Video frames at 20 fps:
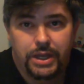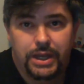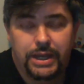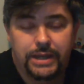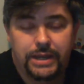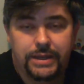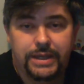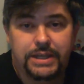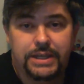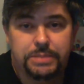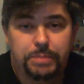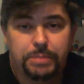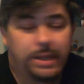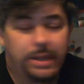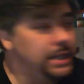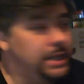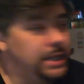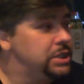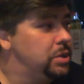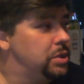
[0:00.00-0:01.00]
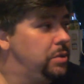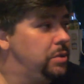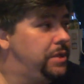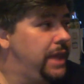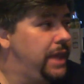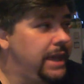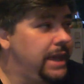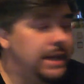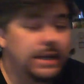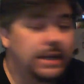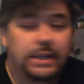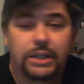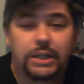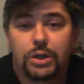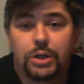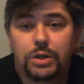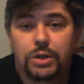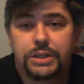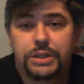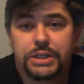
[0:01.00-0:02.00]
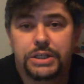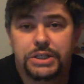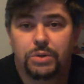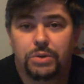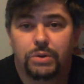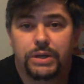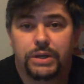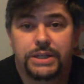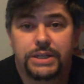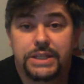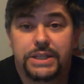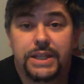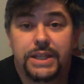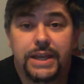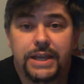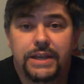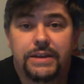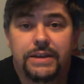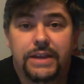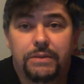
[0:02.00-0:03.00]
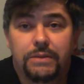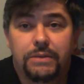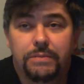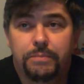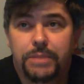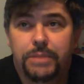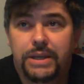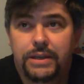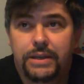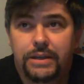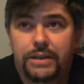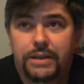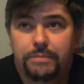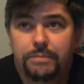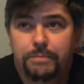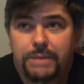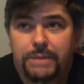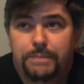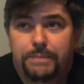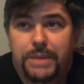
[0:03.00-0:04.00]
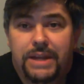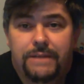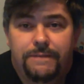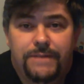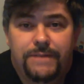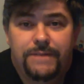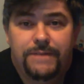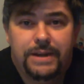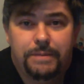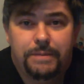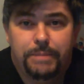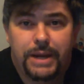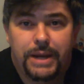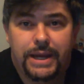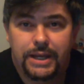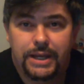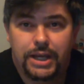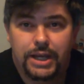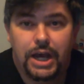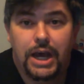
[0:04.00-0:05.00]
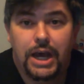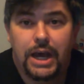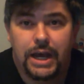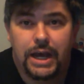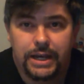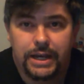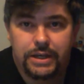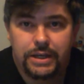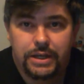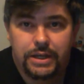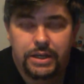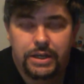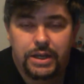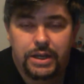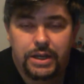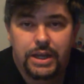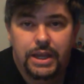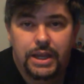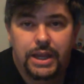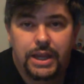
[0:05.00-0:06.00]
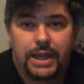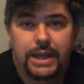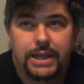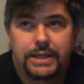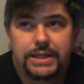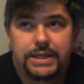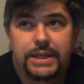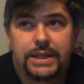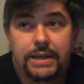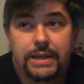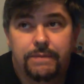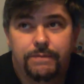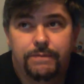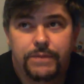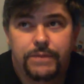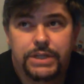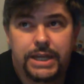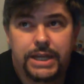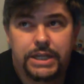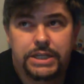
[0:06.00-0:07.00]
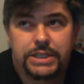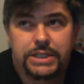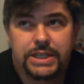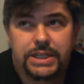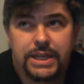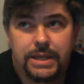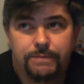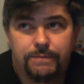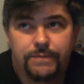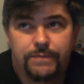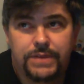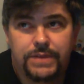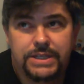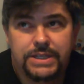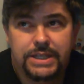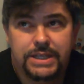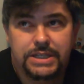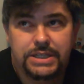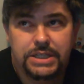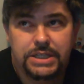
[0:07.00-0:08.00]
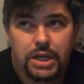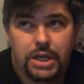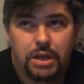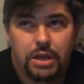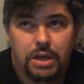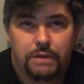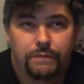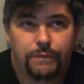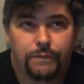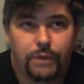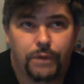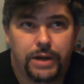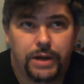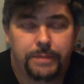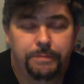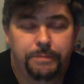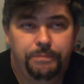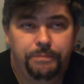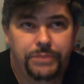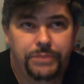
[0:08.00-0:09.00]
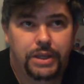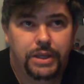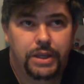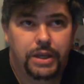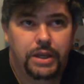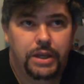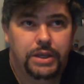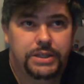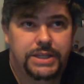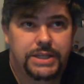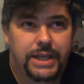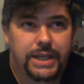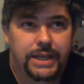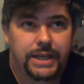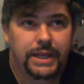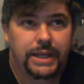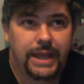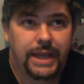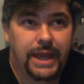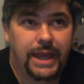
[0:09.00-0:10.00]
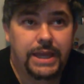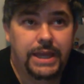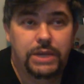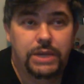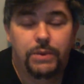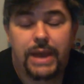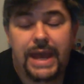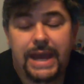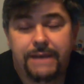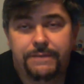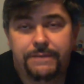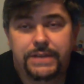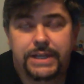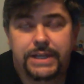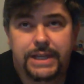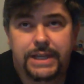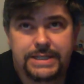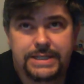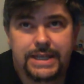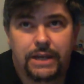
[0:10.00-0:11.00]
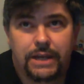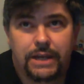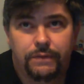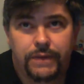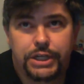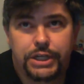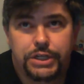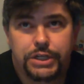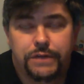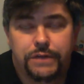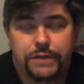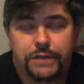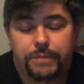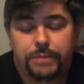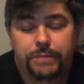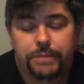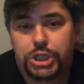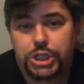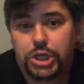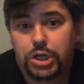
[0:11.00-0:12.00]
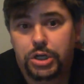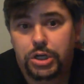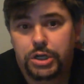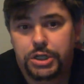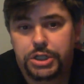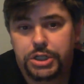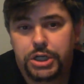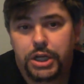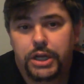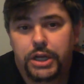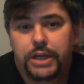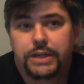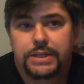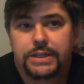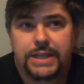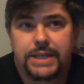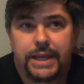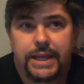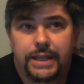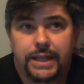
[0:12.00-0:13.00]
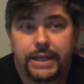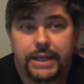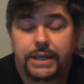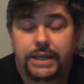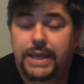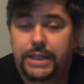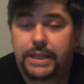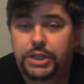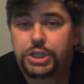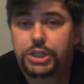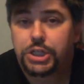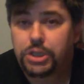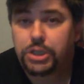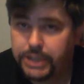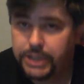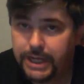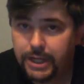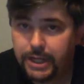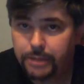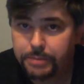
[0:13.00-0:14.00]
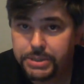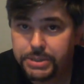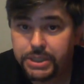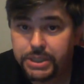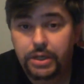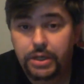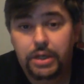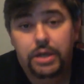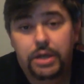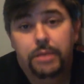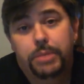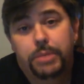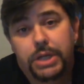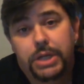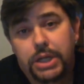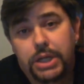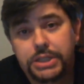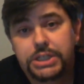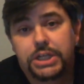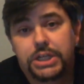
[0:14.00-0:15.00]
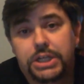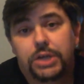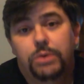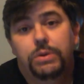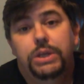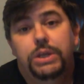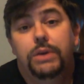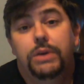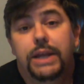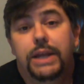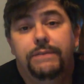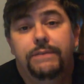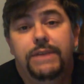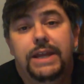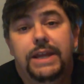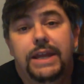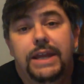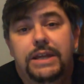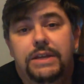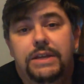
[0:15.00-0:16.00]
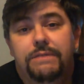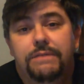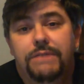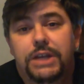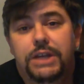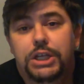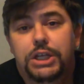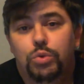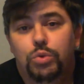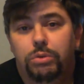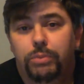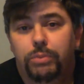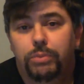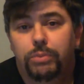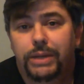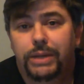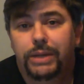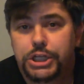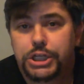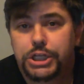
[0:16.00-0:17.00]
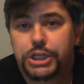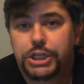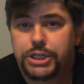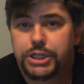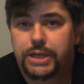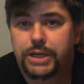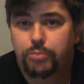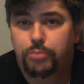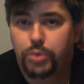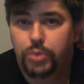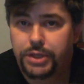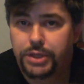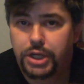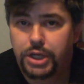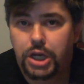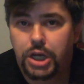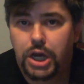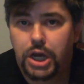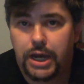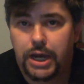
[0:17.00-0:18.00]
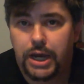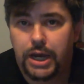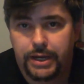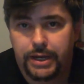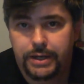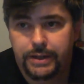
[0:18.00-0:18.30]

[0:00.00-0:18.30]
Explain it so they can learn the stories and they can be benefited by God. And he changes the emphasis from saying like, hey, you have to get salvation from the church, to saying like, yeah, the church helps, but also you can have an individual relationship with God.